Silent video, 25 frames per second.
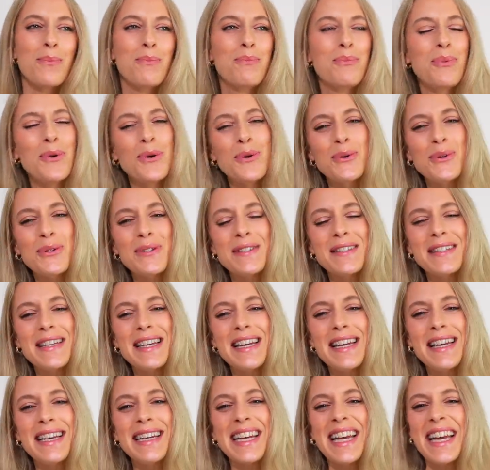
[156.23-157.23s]

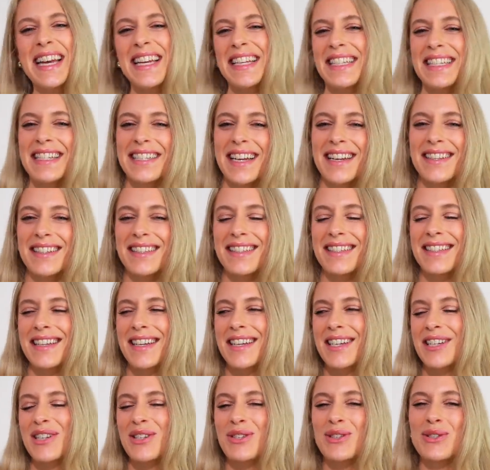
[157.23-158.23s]
boozy,
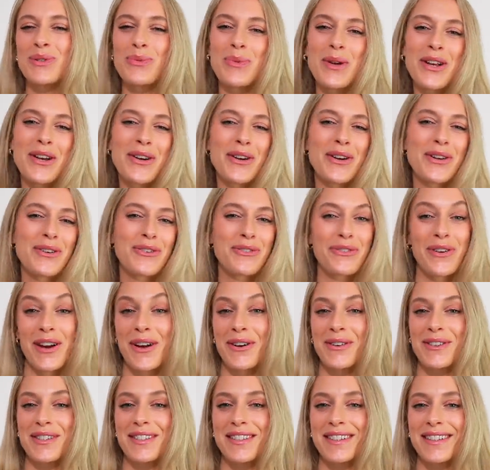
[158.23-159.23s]
incensey, sweeter
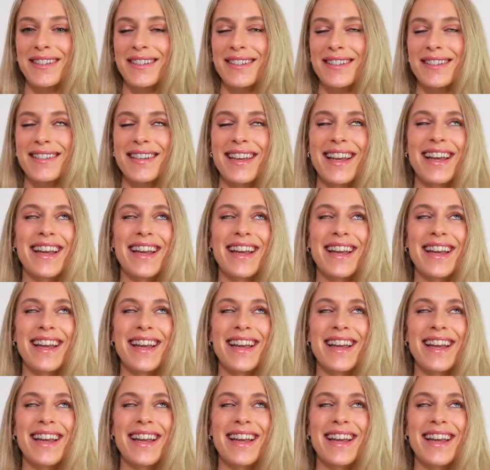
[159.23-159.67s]
fragrances.